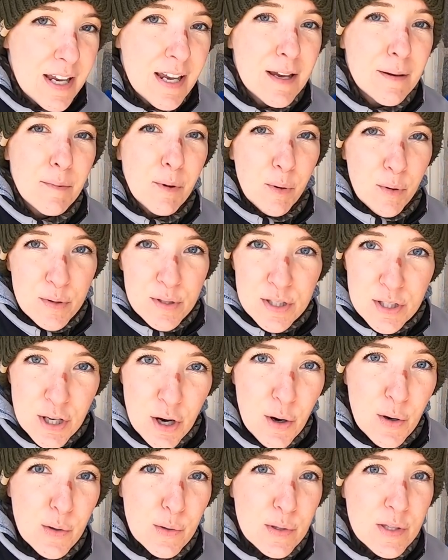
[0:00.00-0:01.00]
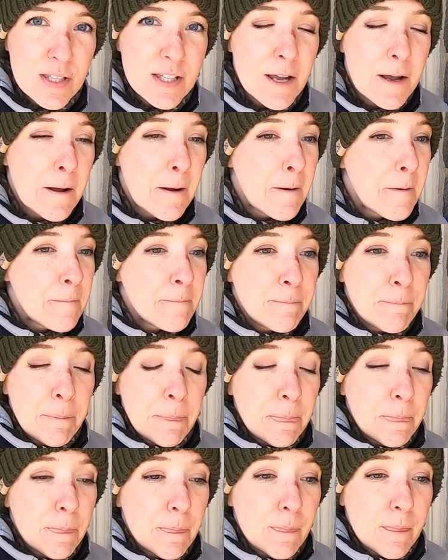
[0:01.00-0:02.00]
tables, totes.
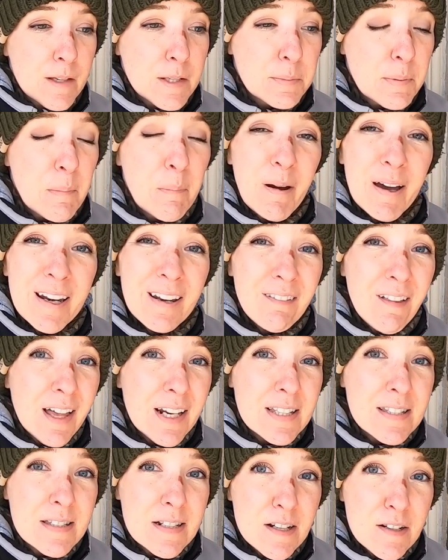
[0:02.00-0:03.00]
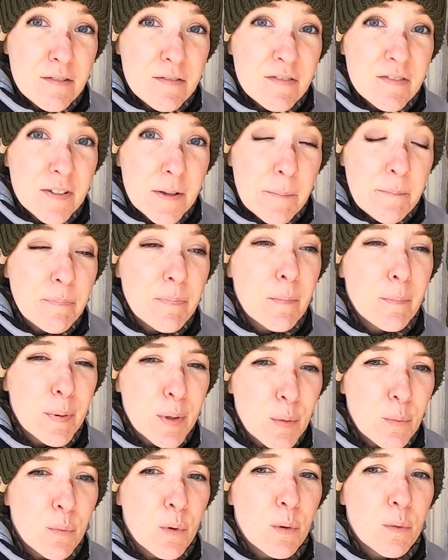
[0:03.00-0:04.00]
These people had a lot of stuff.
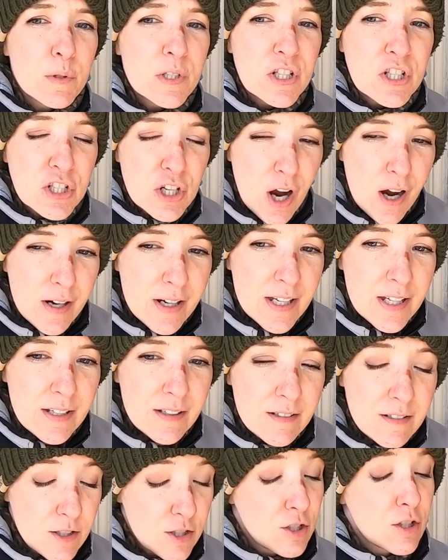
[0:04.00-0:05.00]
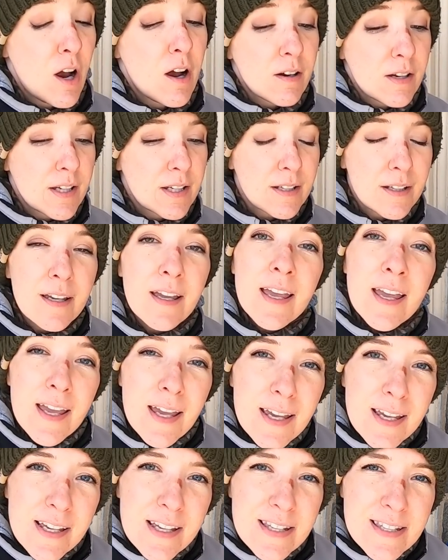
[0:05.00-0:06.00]
But what was shocking, shocking,
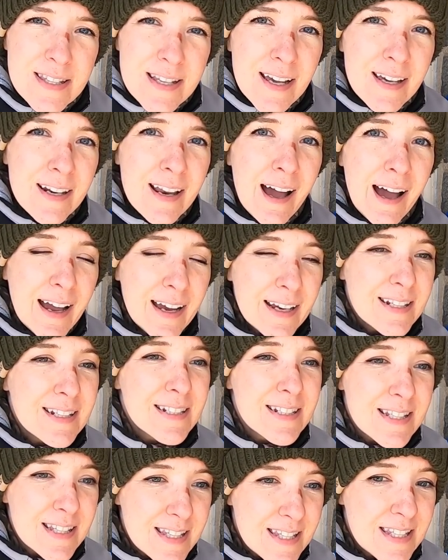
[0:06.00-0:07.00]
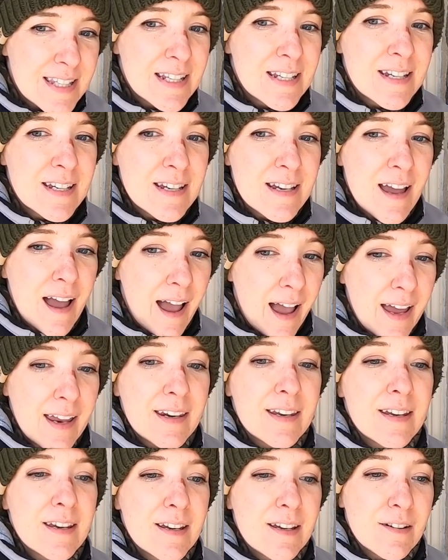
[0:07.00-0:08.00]
is that I didn't see
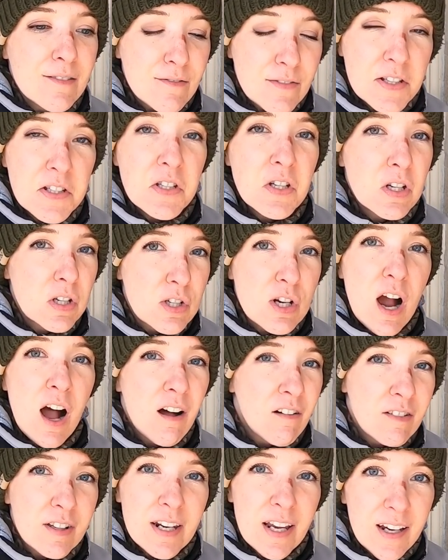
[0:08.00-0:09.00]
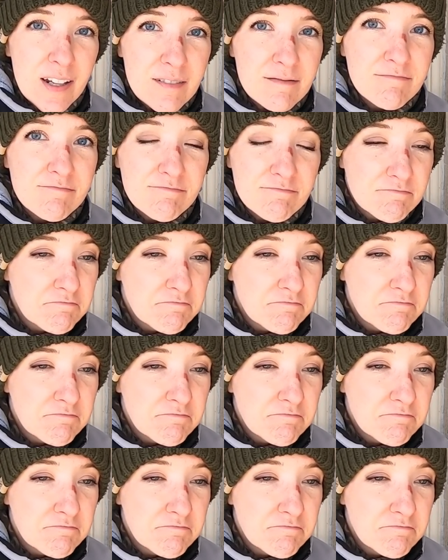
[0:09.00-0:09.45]
any vintage holiday.